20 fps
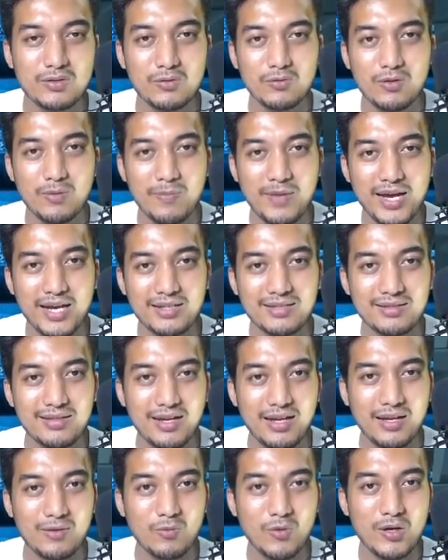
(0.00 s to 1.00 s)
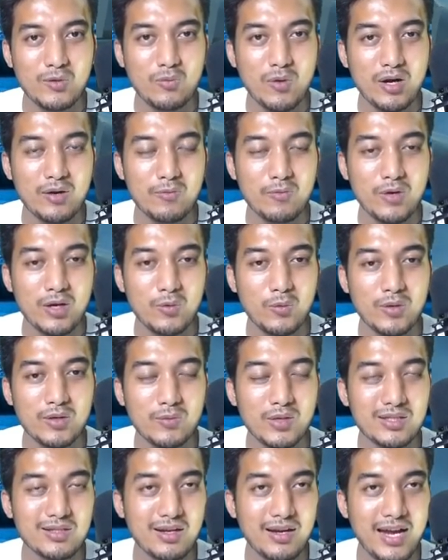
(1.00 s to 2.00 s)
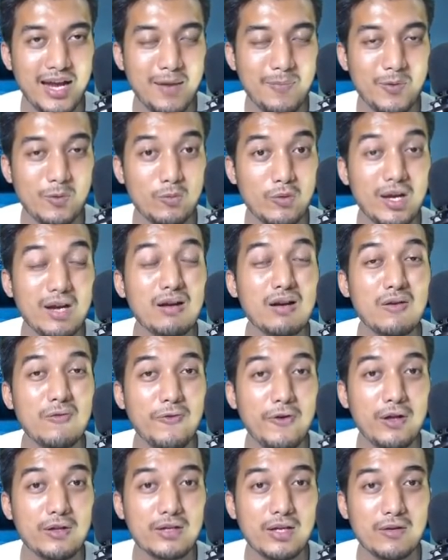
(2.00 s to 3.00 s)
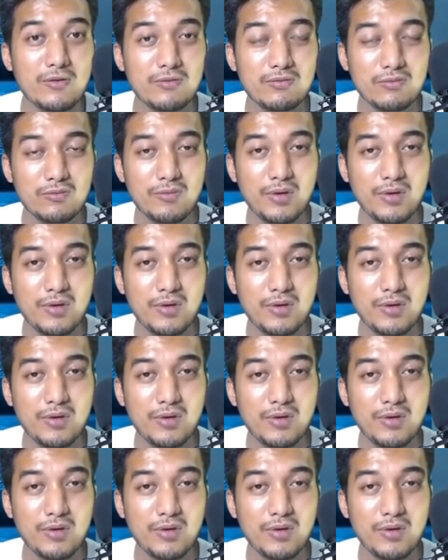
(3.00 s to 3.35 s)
to the max, then what what what what's gonna happen? We are gonna fall down.